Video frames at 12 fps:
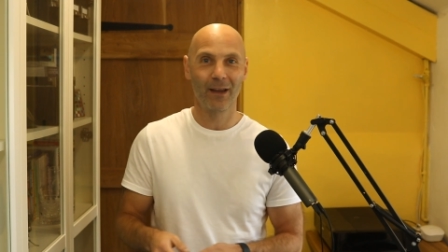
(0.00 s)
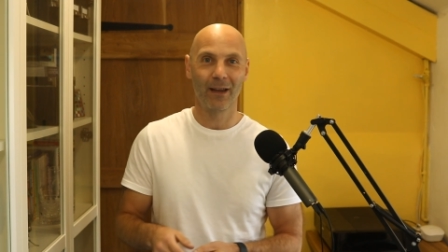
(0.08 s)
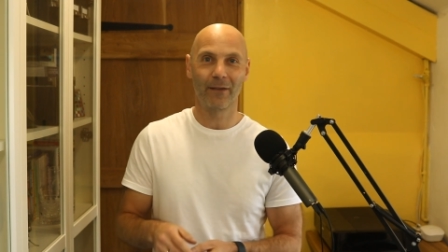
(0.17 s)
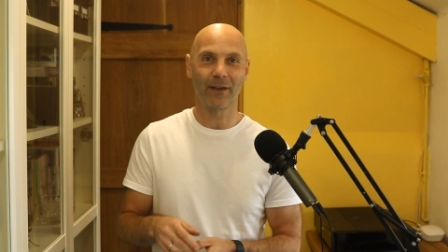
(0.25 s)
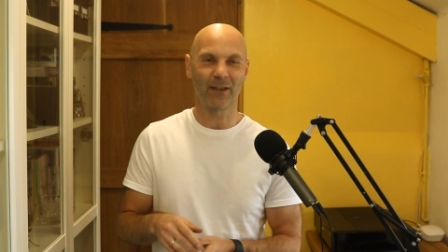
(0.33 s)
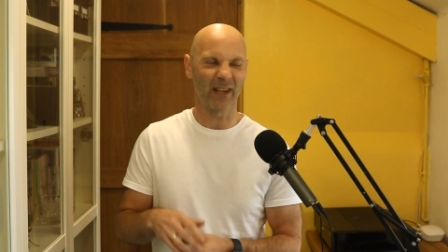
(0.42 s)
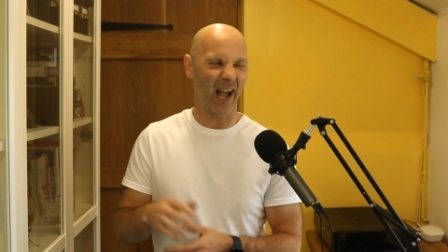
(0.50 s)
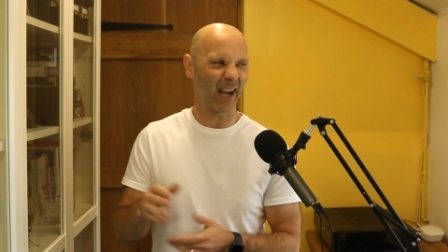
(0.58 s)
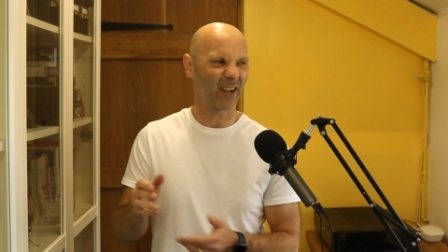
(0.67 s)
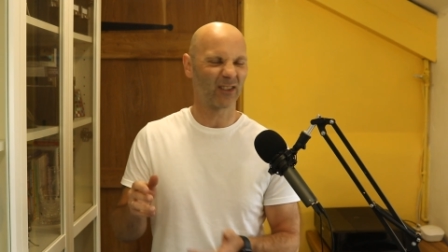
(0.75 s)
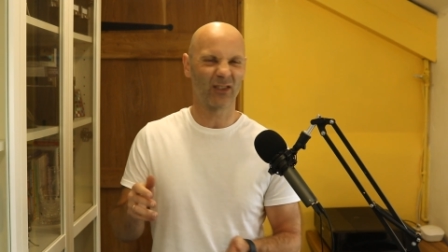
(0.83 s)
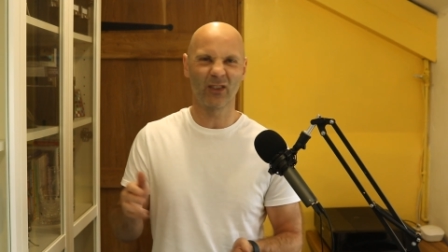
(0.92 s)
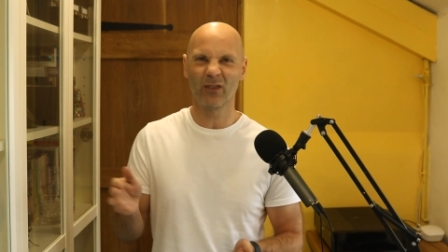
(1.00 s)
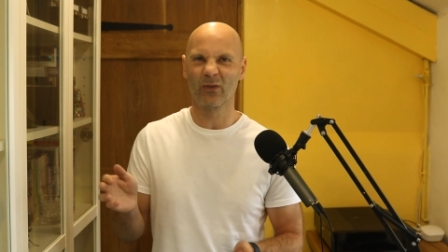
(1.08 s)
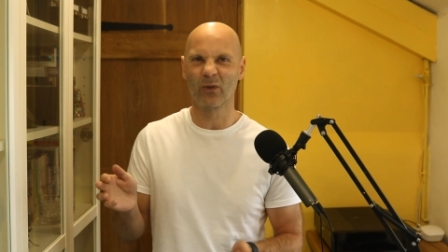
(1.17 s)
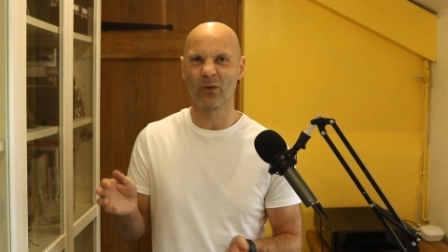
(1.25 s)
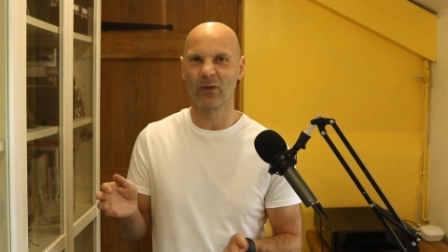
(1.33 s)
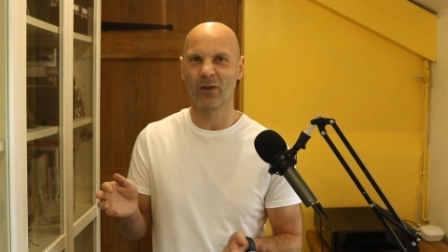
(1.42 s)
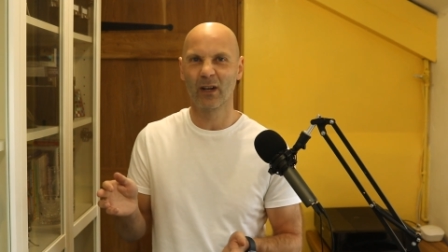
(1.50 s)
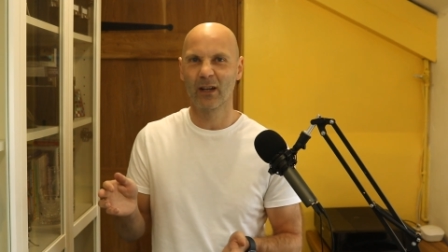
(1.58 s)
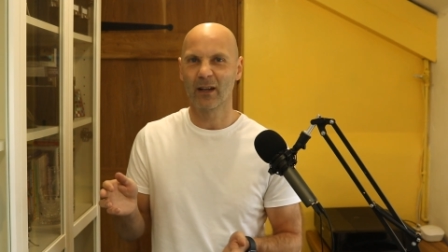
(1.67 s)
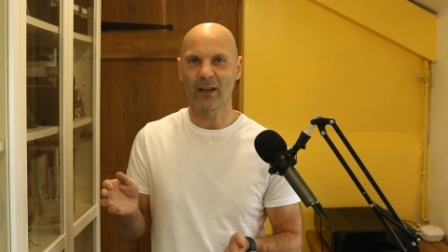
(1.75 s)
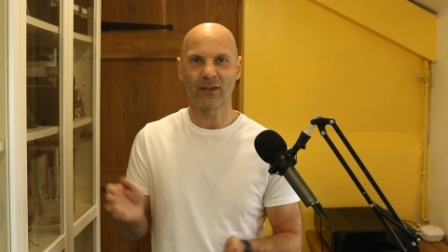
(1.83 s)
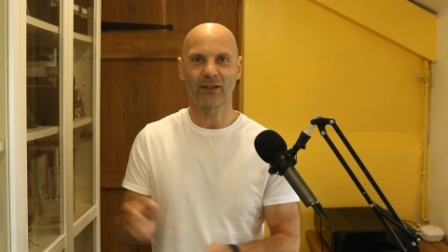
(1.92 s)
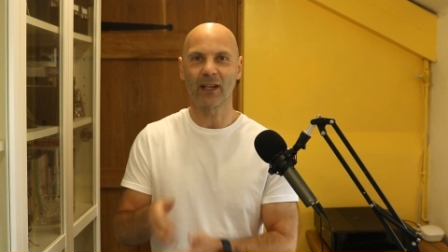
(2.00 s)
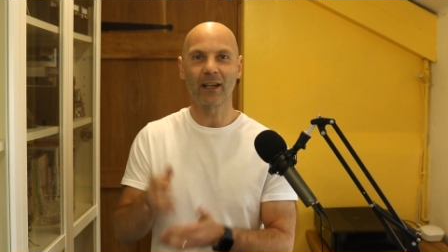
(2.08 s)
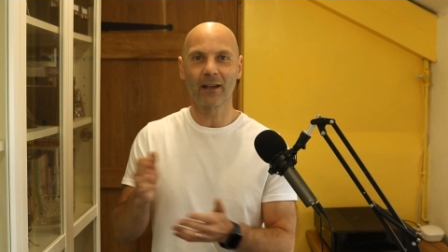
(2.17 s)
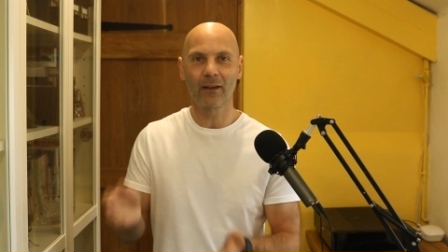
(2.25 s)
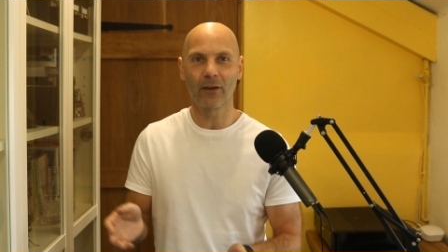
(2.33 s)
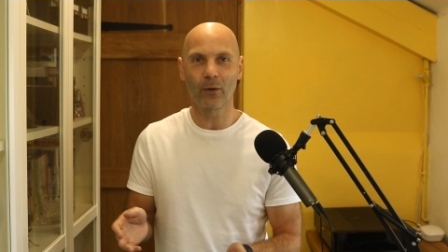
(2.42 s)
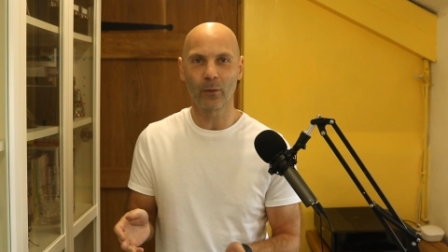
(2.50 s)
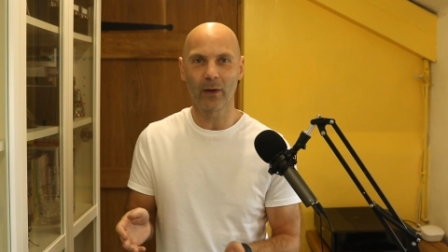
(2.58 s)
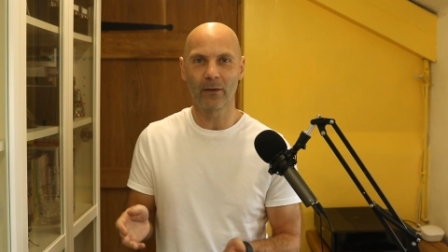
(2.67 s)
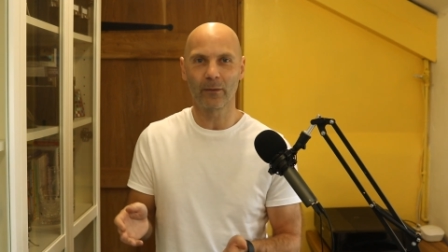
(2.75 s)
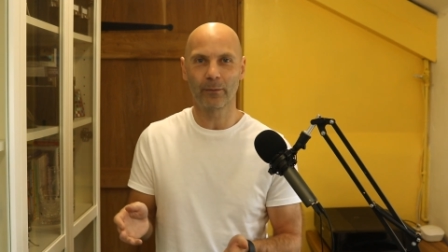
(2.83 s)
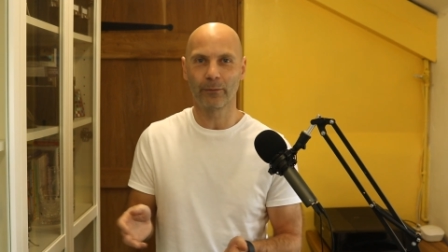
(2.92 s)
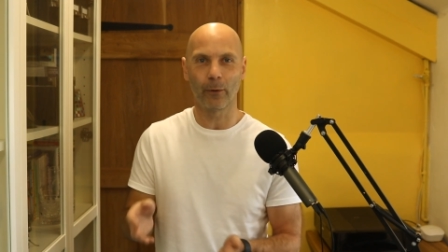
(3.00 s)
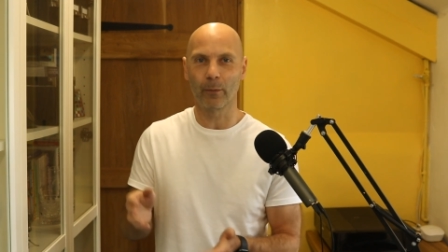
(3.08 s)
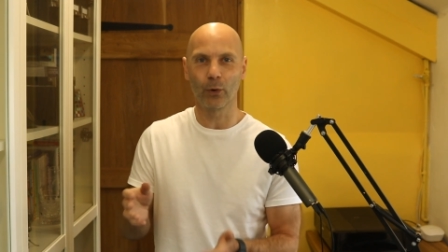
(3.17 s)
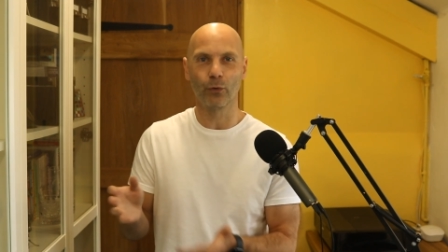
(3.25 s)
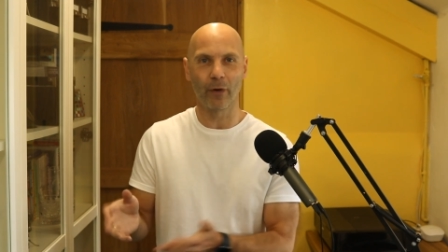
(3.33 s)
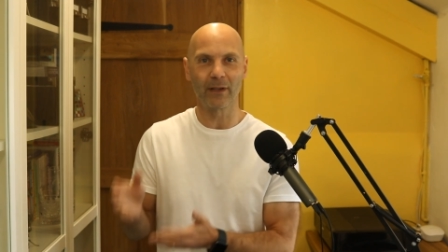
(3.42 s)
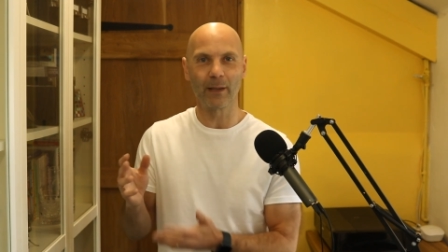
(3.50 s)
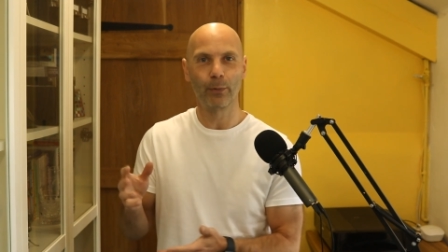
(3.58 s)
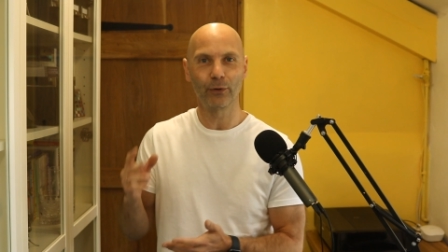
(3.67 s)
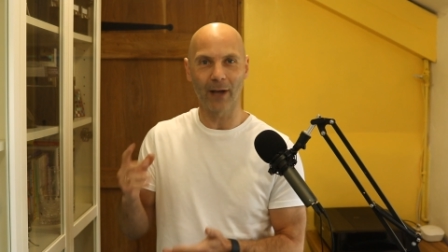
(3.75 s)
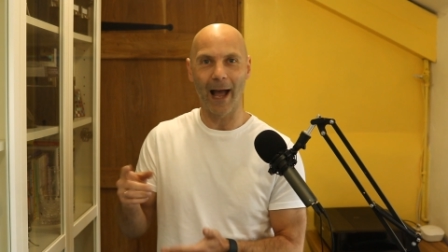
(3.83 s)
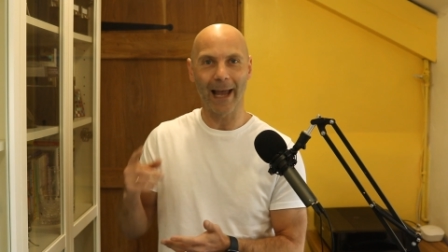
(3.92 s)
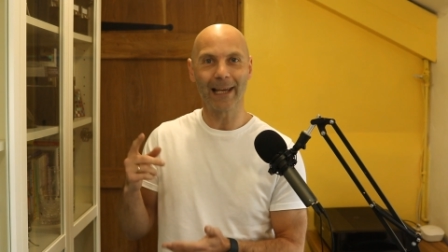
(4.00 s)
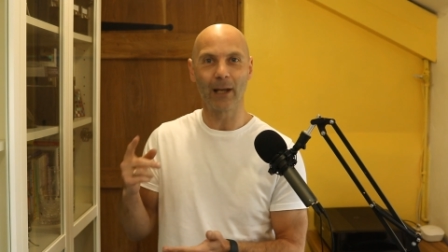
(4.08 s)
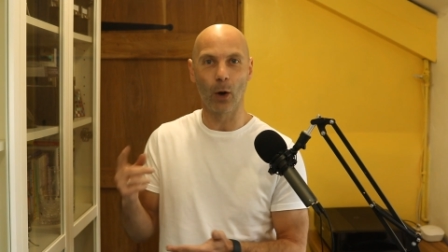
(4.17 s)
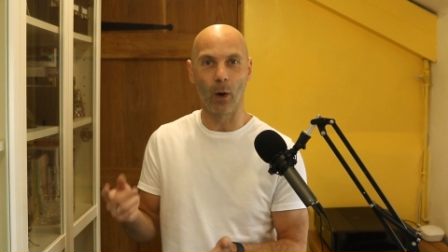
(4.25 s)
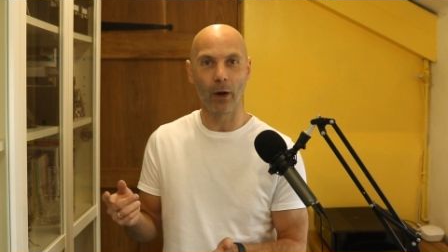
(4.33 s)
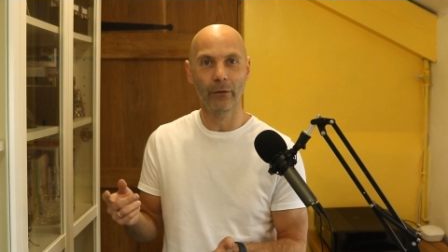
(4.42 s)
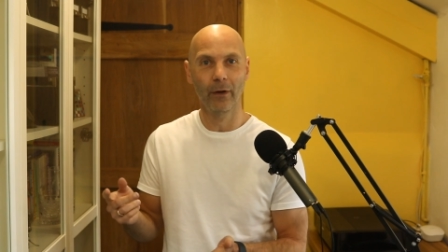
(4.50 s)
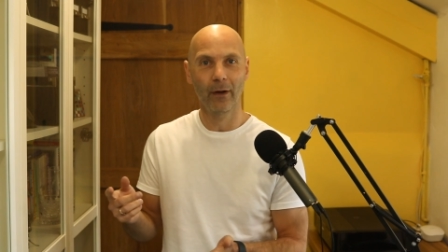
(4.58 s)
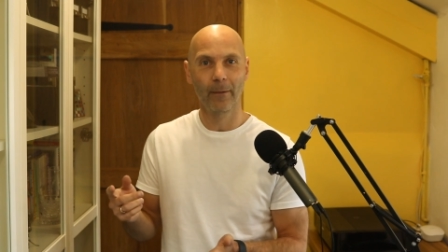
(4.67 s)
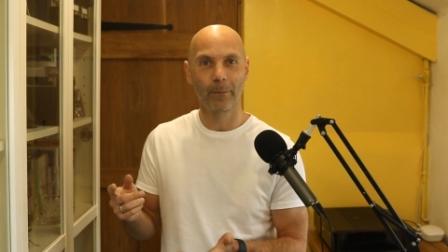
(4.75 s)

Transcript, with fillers: If it's an actor or a singer that we've probably already put a halo on,